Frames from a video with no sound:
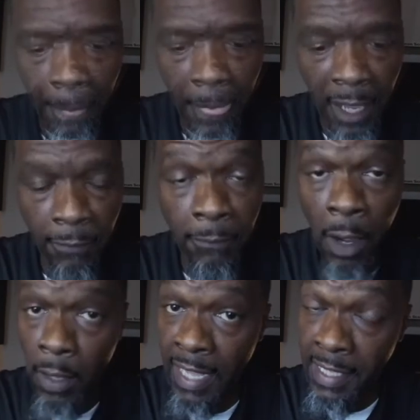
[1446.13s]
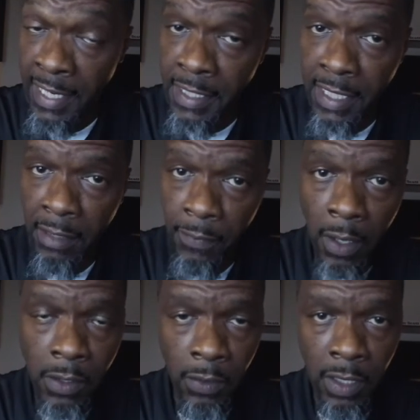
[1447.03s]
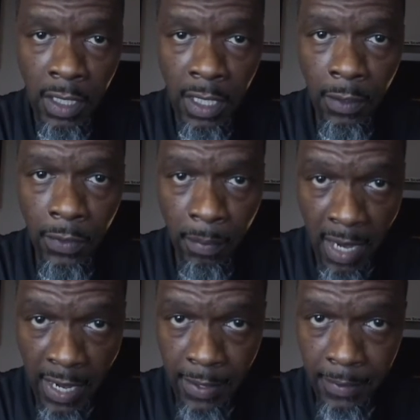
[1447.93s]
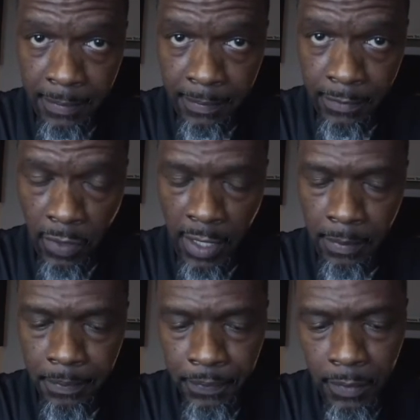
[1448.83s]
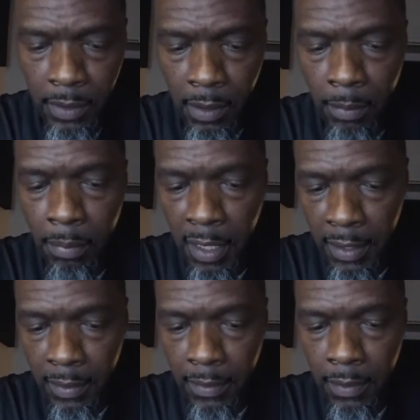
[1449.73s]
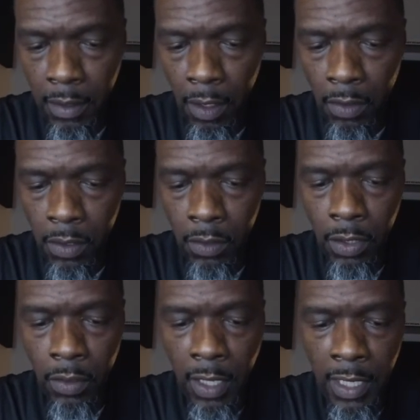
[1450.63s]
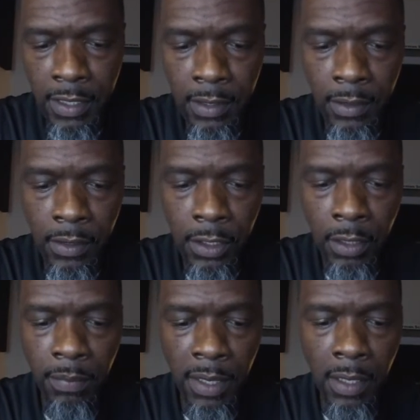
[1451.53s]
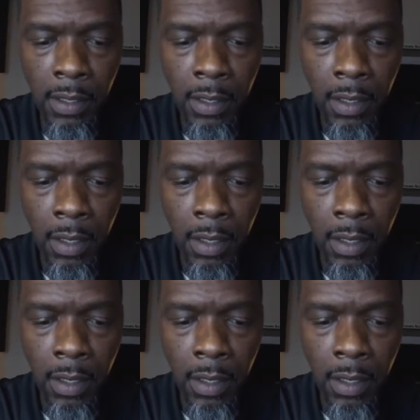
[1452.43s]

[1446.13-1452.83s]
At the end of the day, it falls on the buyer, right? But also your agent should be